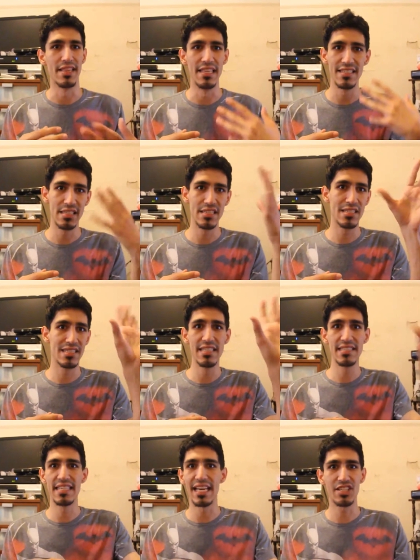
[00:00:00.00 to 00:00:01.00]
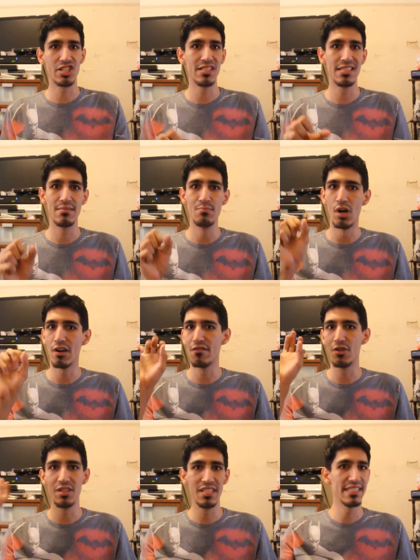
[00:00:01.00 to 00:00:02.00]
This is this section's
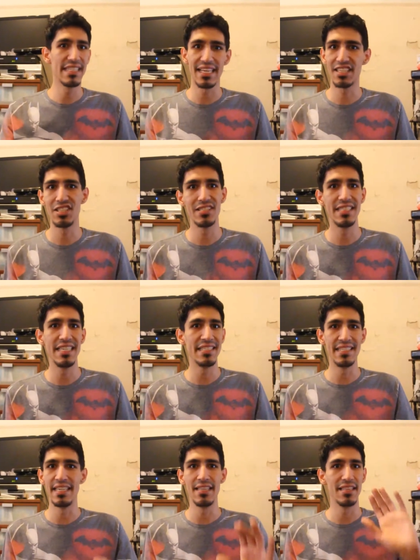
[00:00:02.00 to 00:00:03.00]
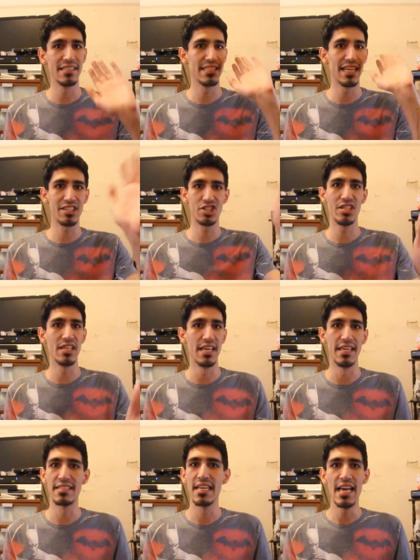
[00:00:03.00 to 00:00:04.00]
Marvel, this section's D C, this section
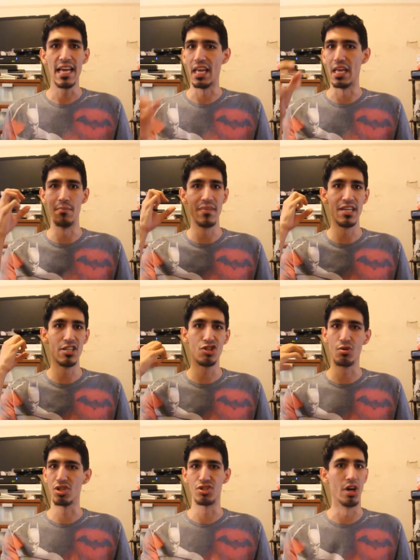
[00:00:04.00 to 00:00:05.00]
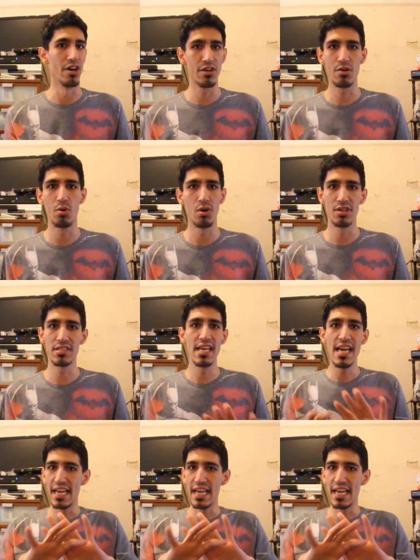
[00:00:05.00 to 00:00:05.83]
is Image or Dark Horse.